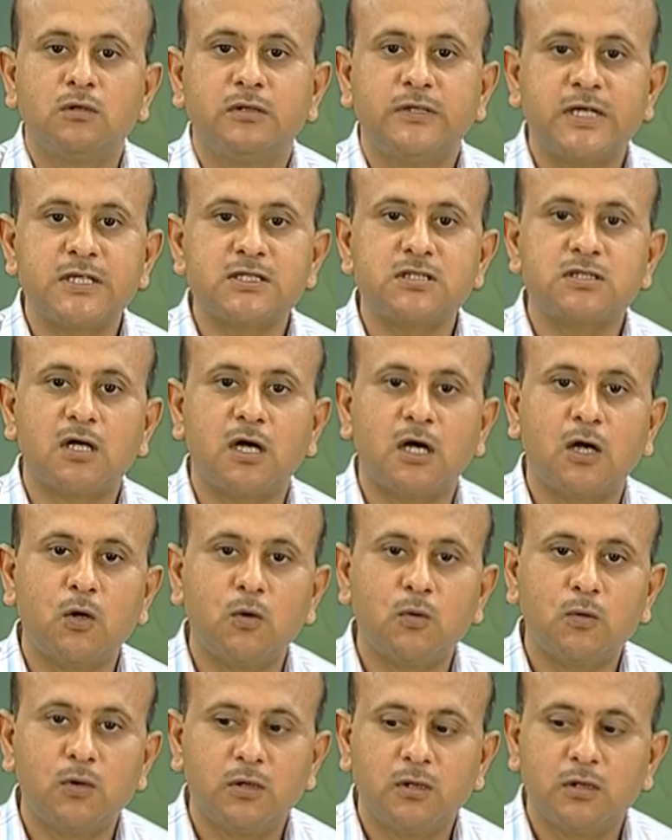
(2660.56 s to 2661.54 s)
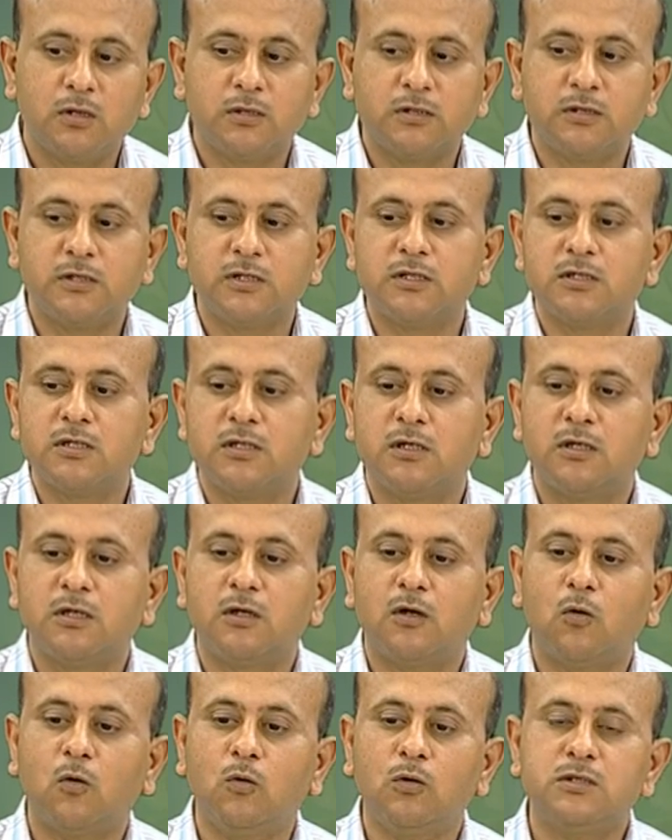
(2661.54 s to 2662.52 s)
that is how the
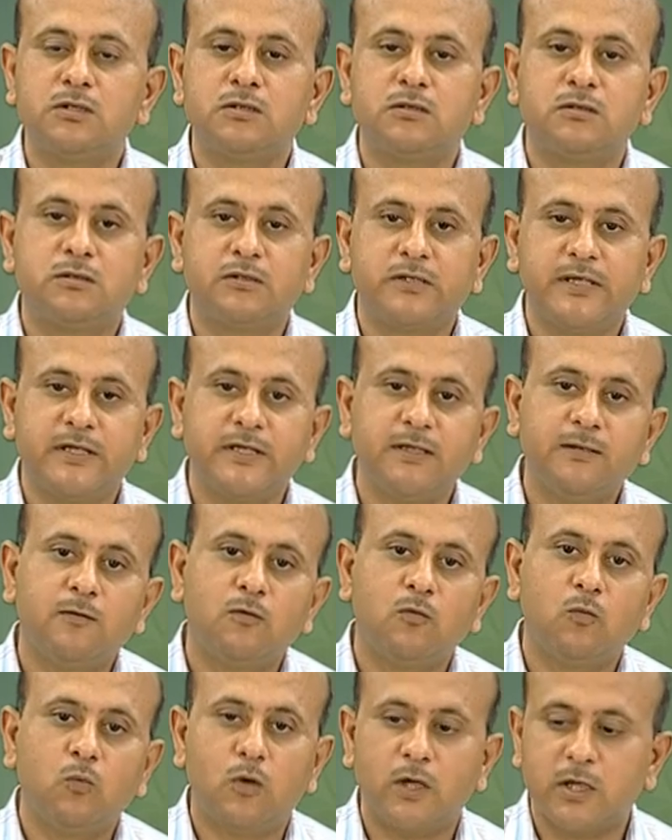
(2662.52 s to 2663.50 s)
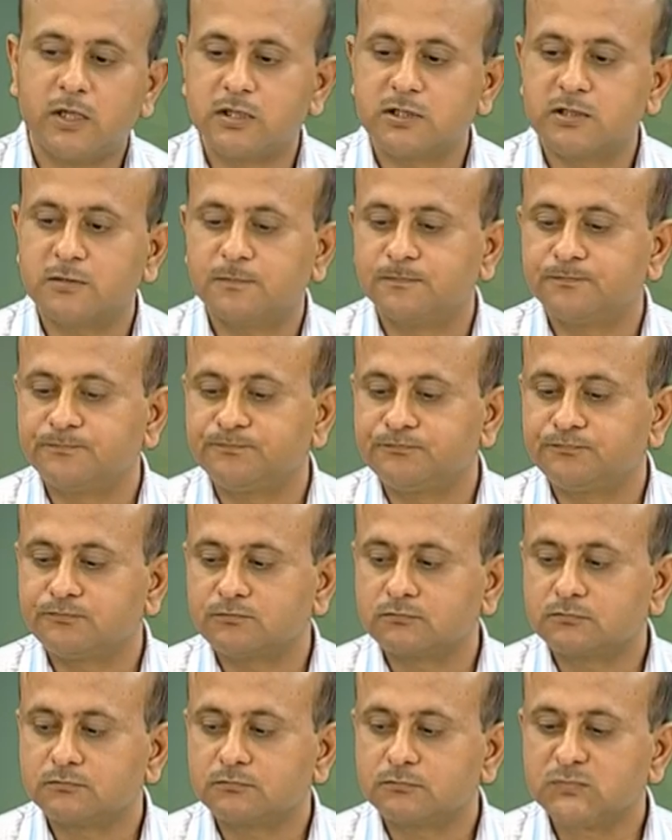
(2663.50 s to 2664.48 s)
whole thing works.
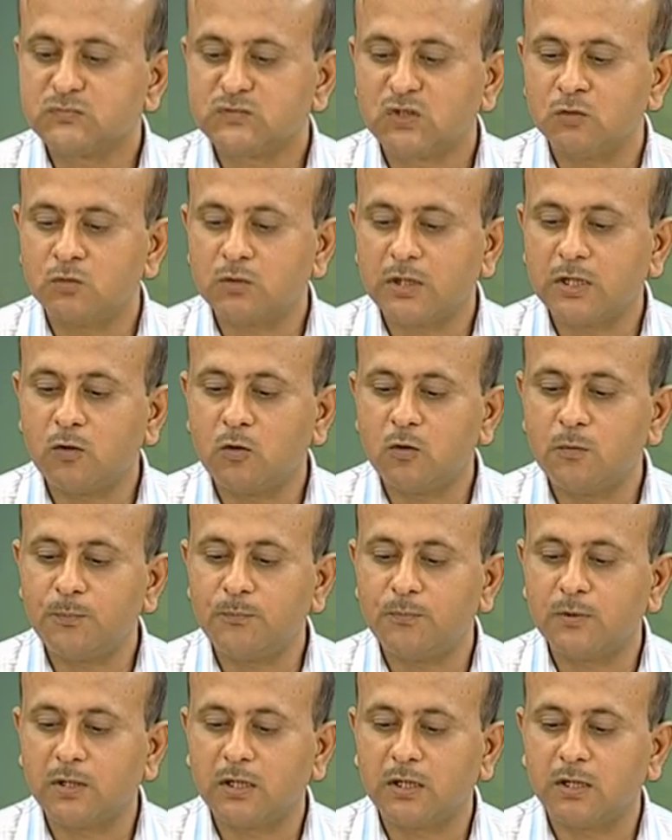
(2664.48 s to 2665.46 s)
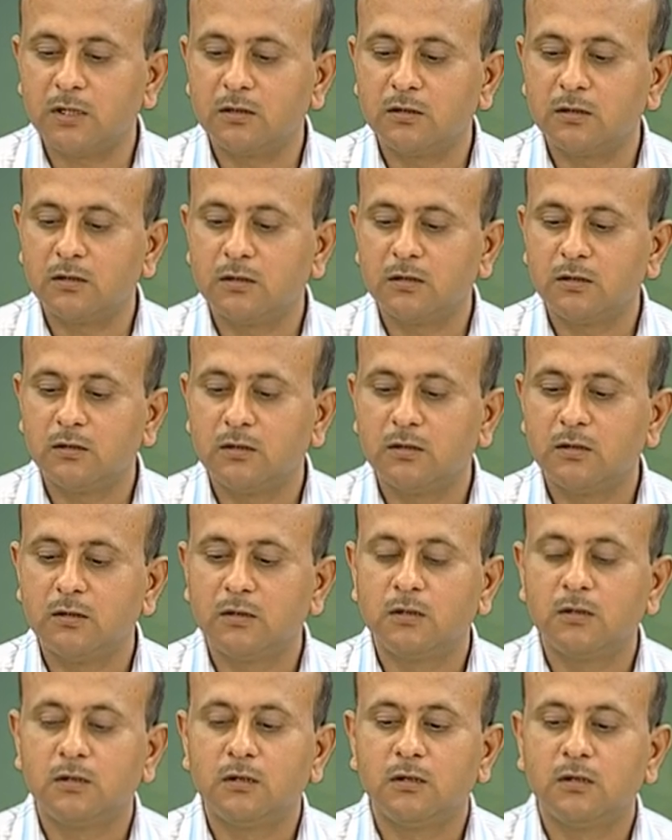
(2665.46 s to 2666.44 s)
So, I hope uh,
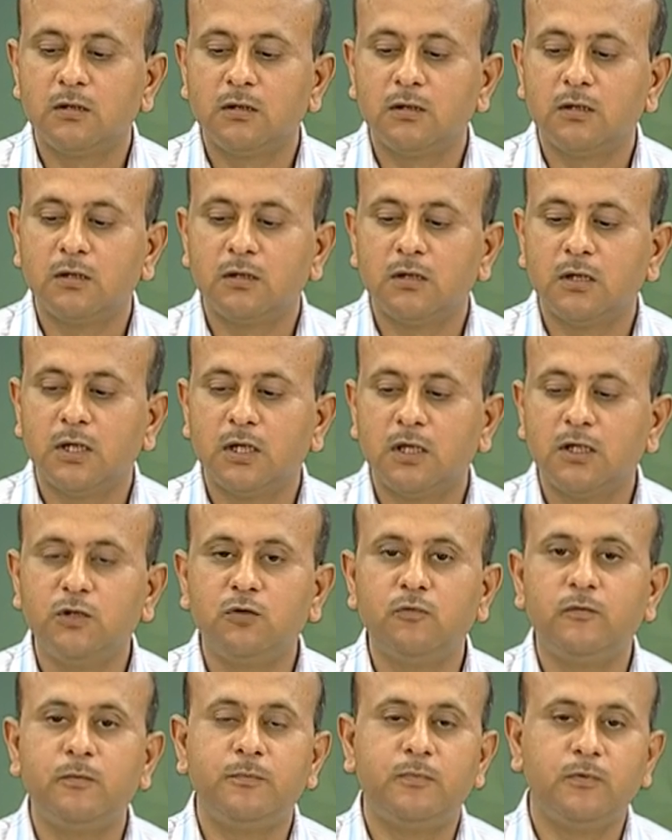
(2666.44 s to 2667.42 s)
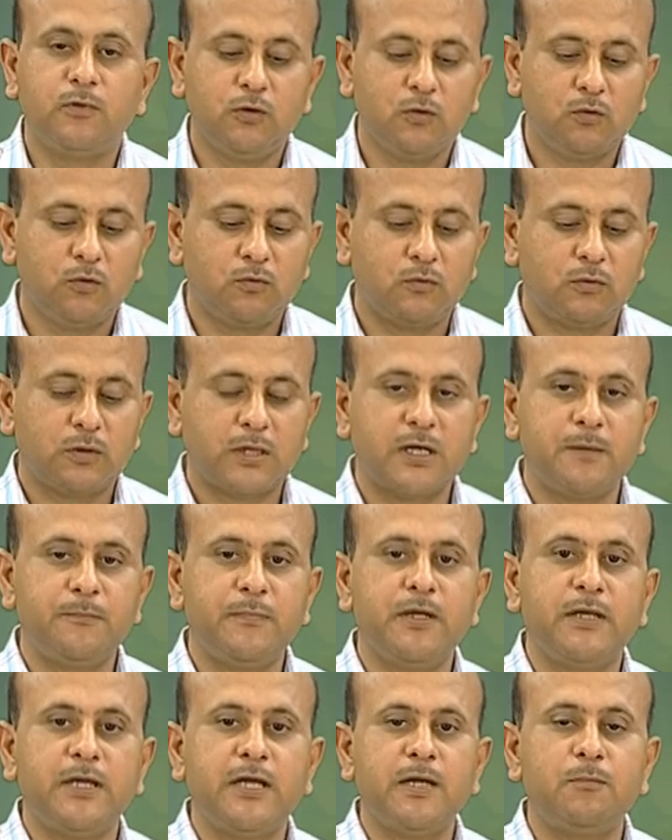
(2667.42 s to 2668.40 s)
uh, you, you have
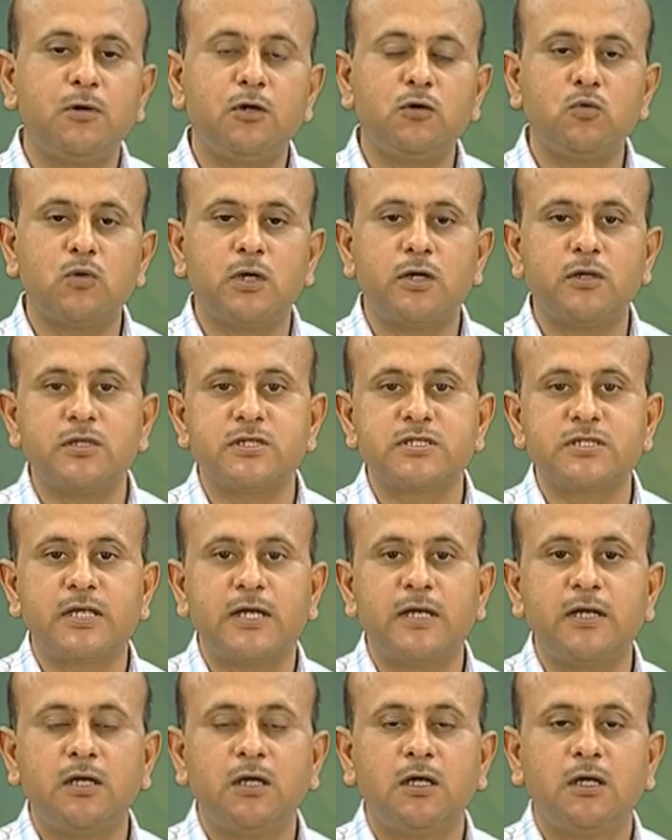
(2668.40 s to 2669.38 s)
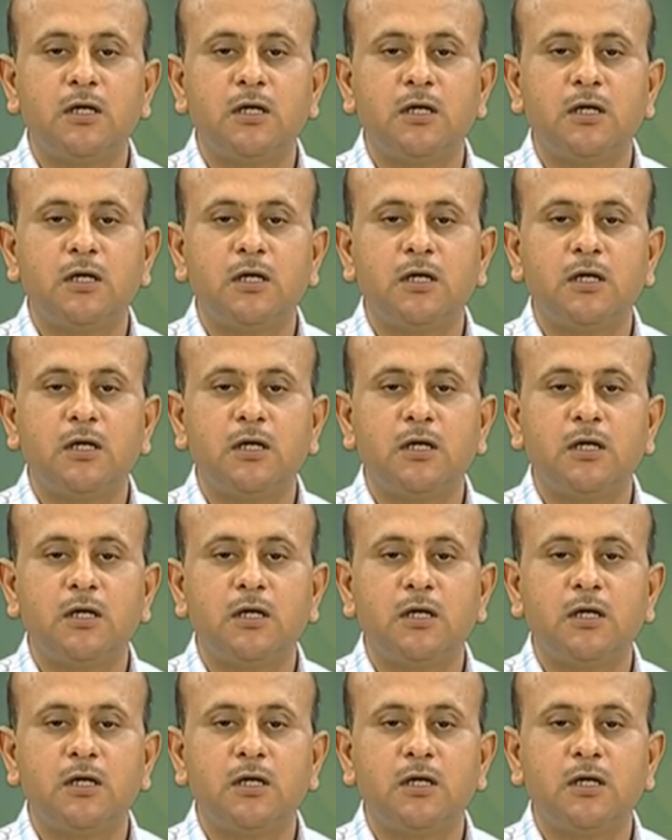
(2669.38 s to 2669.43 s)
been able to understand